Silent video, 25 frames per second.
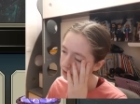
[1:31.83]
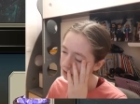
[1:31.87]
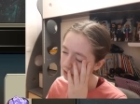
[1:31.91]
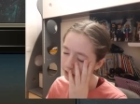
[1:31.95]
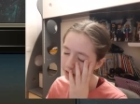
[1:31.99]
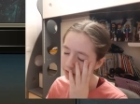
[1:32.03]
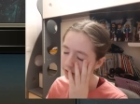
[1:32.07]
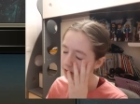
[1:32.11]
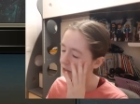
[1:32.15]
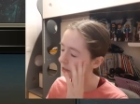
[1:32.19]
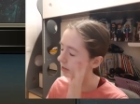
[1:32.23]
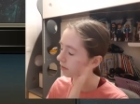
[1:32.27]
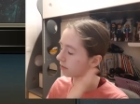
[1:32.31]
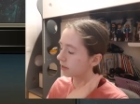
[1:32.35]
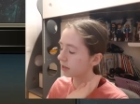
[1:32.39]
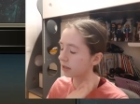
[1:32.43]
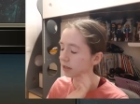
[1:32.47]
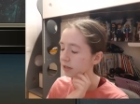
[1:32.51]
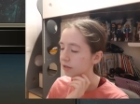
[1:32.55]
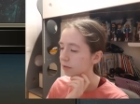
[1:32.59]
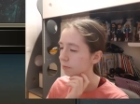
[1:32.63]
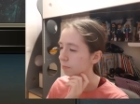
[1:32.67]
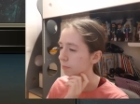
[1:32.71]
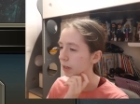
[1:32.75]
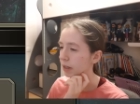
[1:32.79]
Okay, whatever,
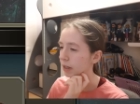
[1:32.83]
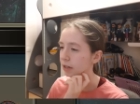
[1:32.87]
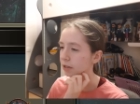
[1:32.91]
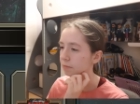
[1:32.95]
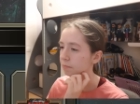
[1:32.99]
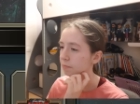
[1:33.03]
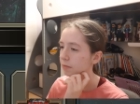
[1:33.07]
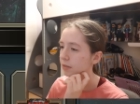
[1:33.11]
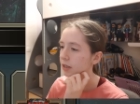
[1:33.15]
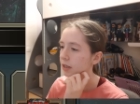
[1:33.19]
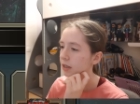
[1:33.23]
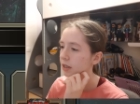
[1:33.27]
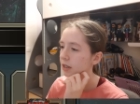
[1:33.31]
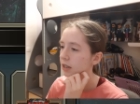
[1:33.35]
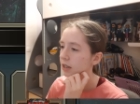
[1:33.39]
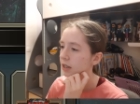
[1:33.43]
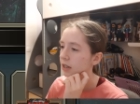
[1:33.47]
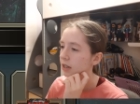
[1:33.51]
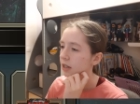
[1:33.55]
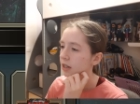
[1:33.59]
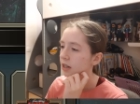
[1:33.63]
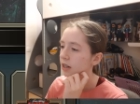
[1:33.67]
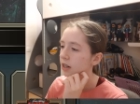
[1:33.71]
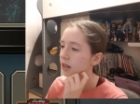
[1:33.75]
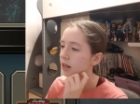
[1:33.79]
doesn't matter.
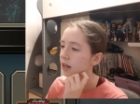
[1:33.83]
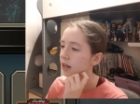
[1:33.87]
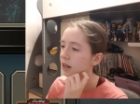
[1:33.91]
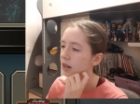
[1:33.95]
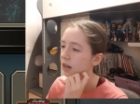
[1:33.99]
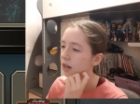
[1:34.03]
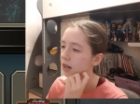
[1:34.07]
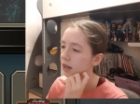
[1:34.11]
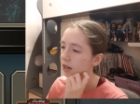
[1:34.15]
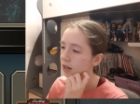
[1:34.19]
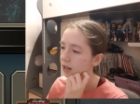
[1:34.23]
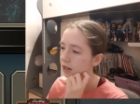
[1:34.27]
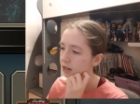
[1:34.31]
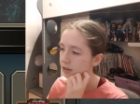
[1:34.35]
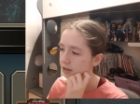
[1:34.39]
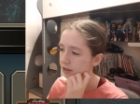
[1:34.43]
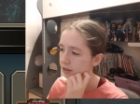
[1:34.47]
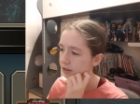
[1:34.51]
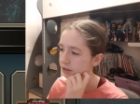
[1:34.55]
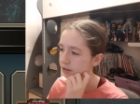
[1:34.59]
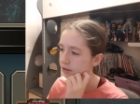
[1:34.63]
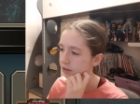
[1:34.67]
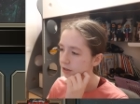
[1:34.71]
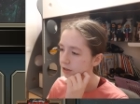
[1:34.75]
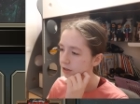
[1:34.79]
Uh,
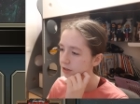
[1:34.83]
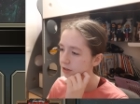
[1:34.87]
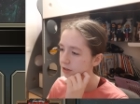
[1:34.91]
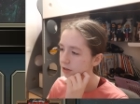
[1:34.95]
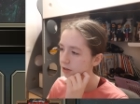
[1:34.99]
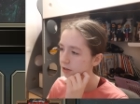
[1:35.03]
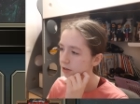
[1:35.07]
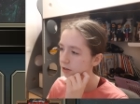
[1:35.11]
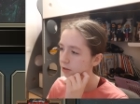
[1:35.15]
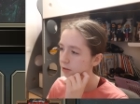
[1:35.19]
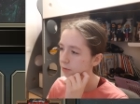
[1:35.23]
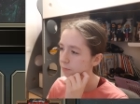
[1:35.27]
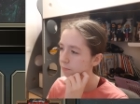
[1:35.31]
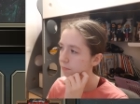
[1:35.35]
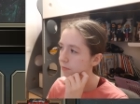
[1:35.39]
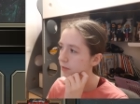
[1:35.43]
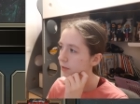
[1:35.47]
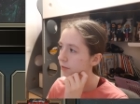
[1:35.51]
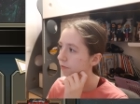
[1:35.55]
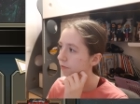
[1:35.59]
let's just go.